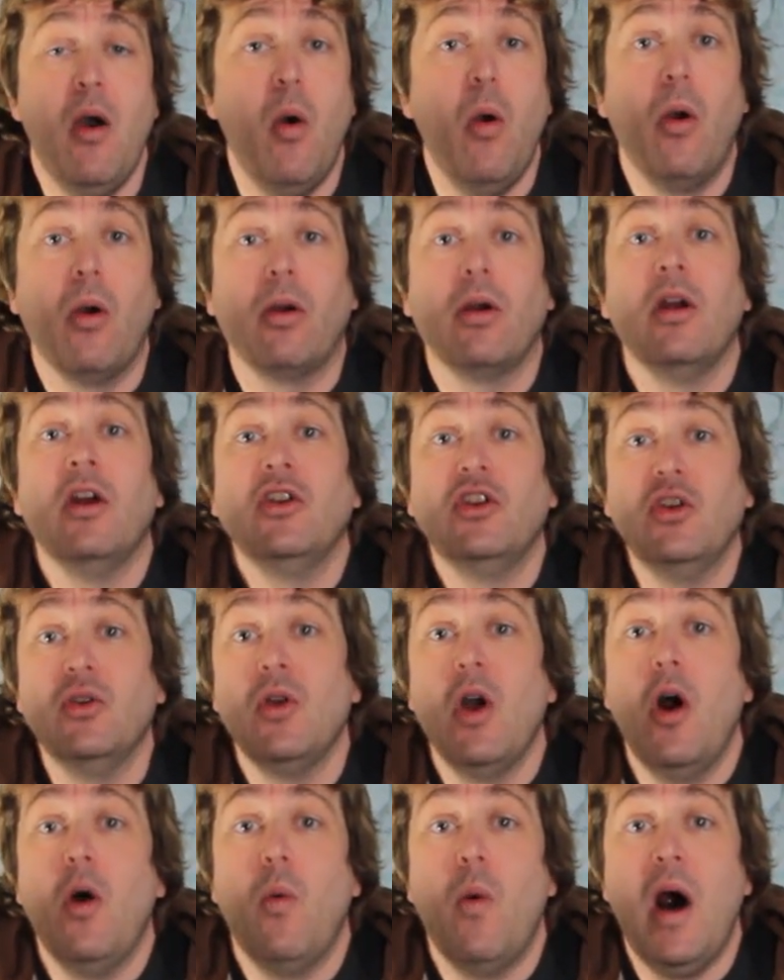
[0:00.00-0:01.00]
or you
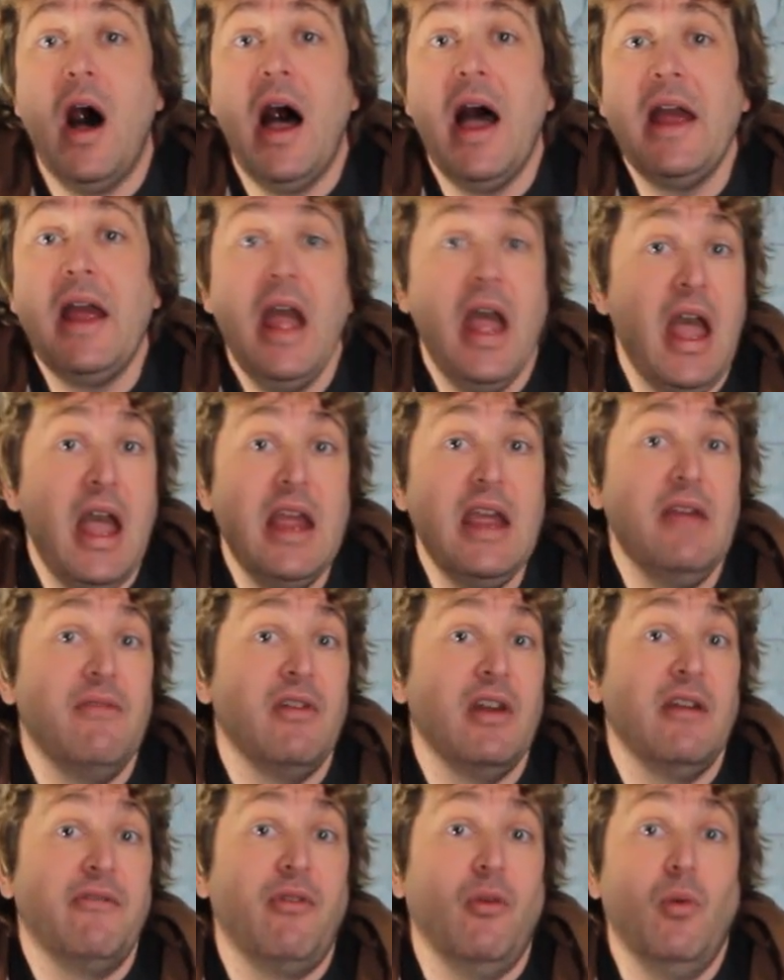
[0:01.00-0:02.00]
know why,
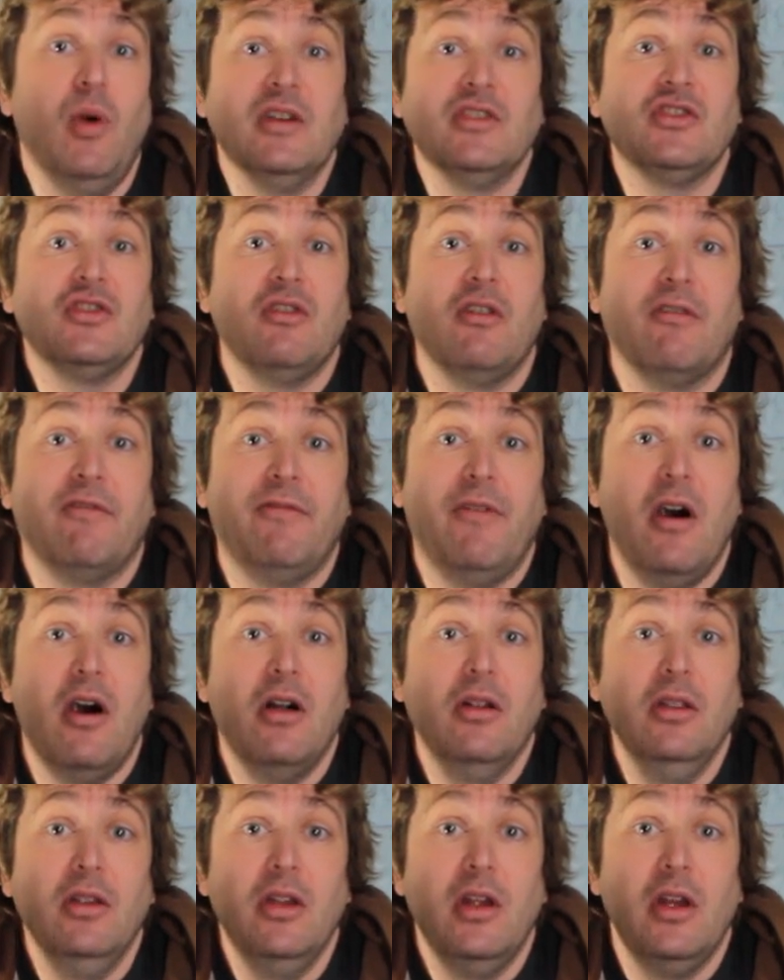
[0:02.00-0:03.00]
even if it wasn't your
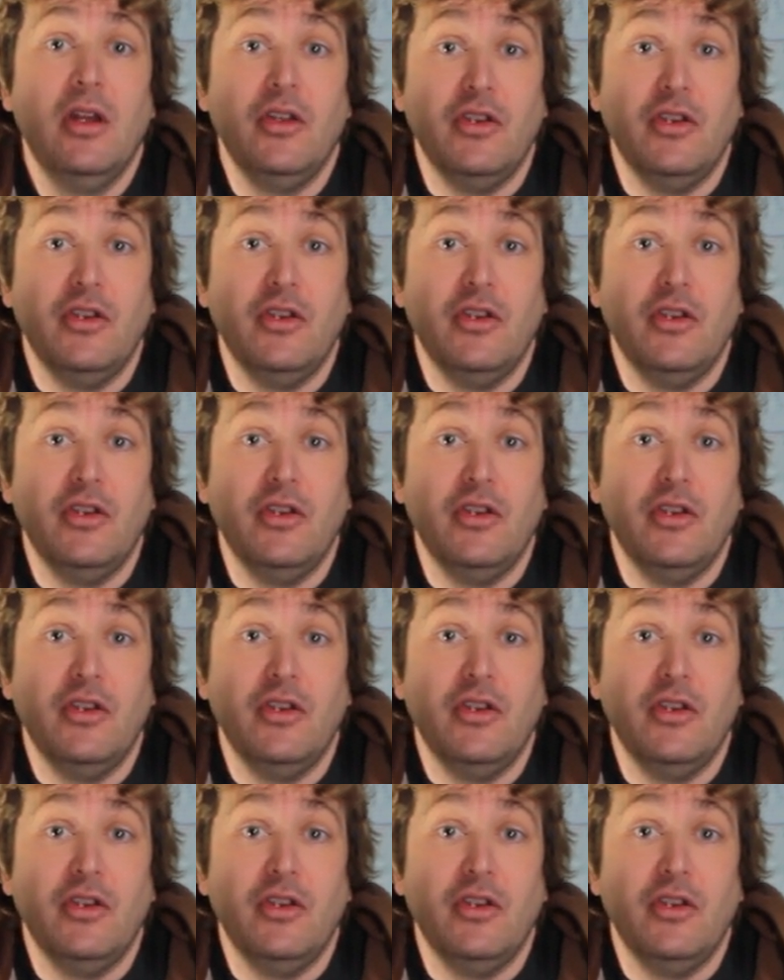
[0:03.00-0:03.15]
fault,